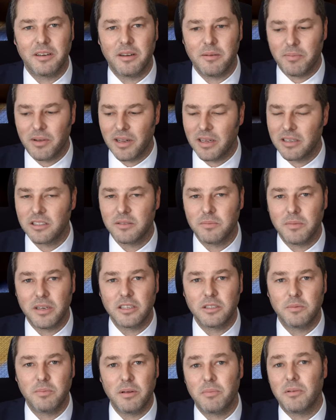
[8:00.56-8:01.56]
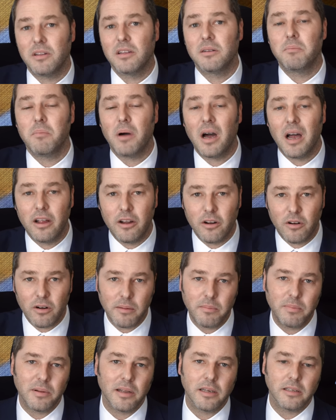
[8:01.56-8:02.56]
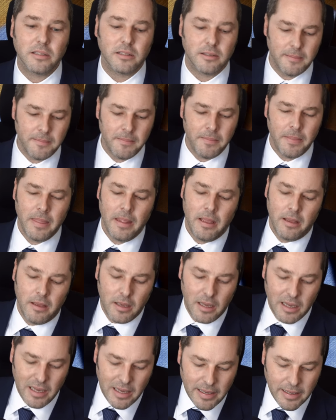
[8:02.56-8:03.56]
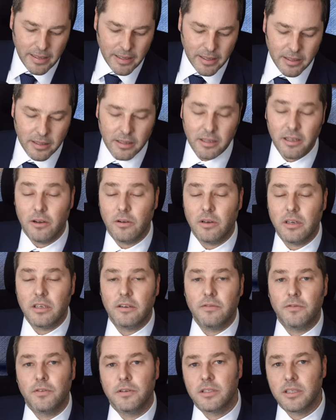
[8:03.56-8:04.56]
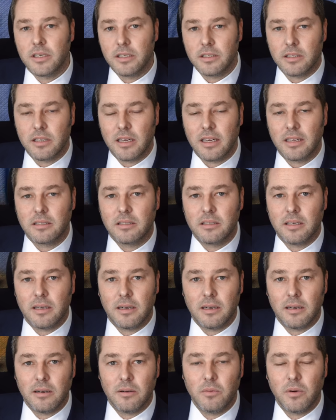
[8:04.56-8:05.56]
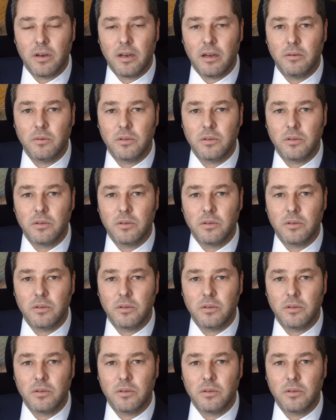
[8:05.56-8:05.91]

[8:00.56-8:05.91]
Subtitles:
in a place, makes people admire a place. The only difference is that when I